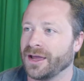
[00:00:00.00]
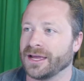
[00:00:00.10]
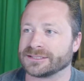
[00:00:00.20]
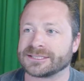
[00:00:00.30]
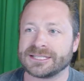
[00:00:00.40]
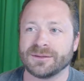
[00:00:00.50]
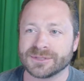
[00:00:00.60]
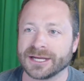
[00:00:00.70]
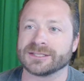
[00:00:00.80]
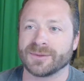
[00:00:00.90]
it seems
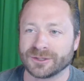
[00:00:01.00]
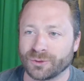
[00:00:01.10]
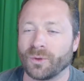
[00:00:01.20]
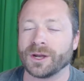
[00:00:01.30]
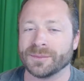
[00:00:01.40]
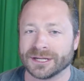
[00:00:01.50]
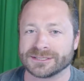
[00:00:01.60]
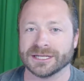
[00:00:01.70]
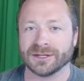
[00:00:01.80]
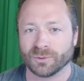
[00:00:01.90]
like it's about 20
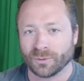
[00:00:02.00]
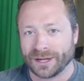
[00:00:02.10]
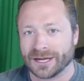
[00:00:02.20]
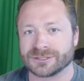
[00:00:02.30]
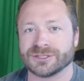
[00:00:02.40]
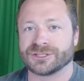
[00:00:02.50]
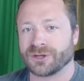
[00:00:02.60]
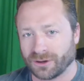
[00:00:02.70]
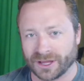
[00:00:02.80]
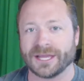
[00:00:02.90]
minutes in where we actually
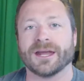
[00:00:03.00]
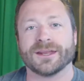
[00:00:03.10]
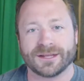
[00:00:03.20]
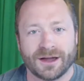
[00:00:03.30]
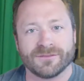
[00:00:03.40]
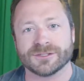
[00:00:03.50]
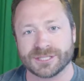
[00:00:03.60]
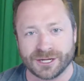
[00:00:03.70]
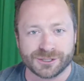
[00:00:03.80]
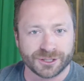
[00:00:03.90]
start like getting the
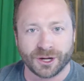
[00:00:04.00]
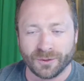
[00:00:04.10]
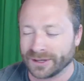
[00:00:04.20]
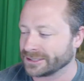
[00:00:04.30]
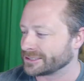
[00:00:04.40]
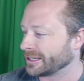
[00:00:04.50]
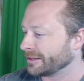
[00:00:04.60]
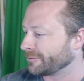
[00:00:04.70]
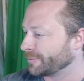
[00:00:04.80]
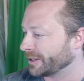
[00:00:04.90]
conversation going and
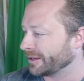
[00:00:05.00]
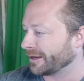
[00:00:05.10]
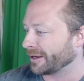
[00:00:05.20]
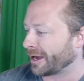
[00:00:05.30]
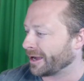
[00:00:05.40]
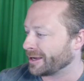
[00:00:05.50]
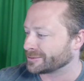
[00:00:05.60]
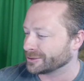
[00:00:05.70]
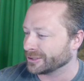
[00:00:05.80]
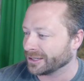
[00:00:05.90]
stuff. But I
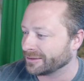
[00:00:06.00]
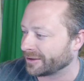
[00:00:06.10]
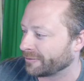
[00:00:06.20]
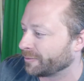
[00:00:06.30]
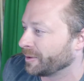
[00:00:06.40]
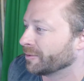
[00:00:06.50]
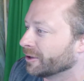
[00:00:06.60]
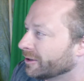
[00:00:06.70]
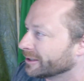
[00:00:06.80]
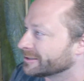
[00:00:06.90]
absolutely love having
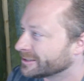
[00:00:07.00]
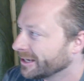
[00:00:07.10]
people on.